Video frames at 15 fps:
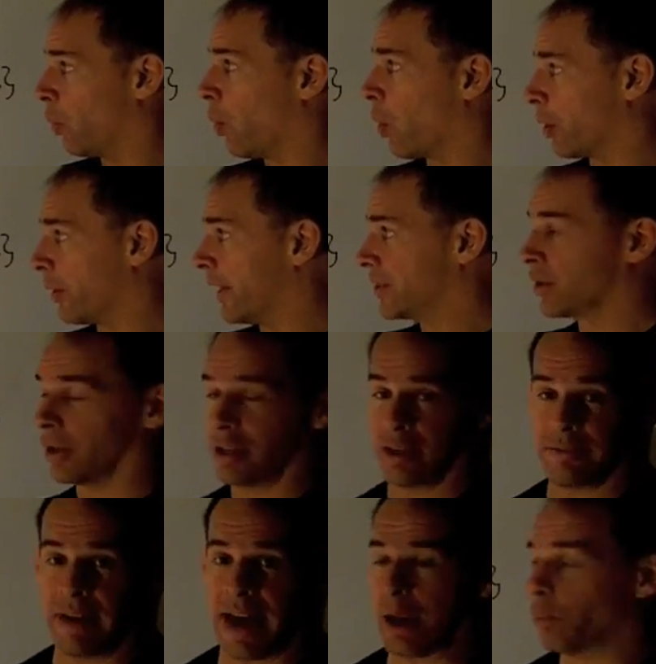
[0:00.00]
order that's going to
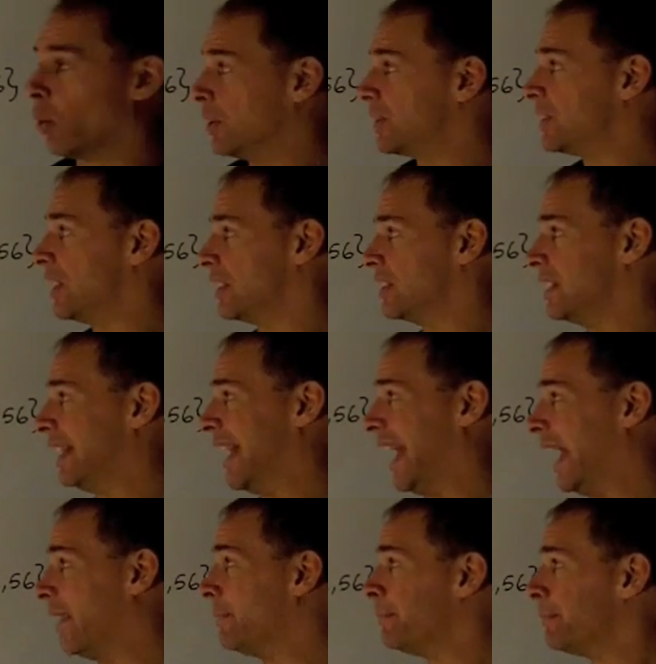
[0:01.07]
divide
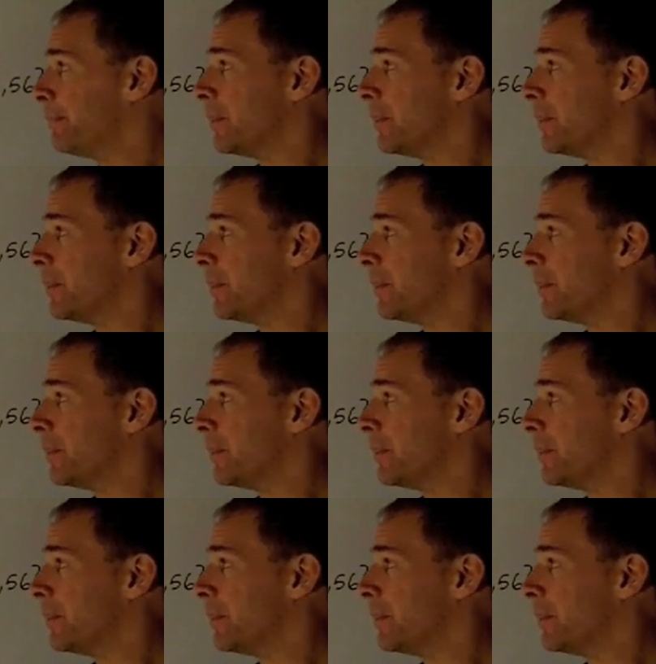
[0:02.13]
168.